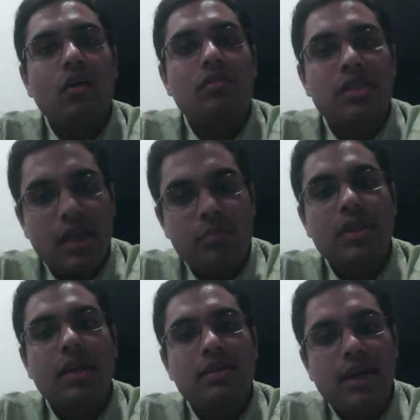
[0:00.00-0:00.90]
of
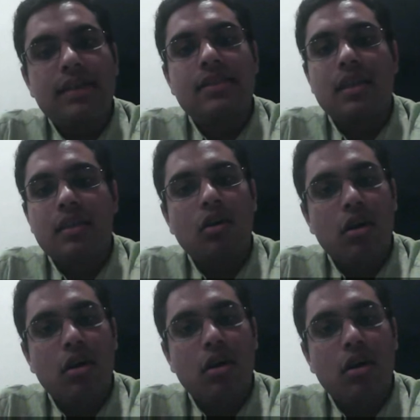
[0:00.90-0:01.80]
same-sex rights and the
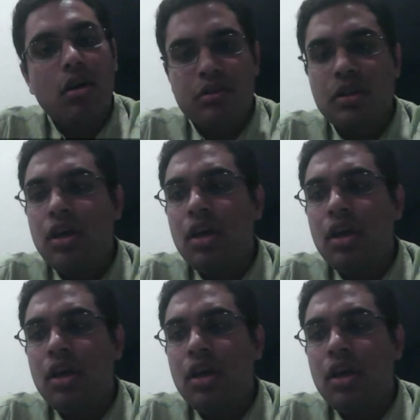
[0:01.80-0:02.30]
Constitution.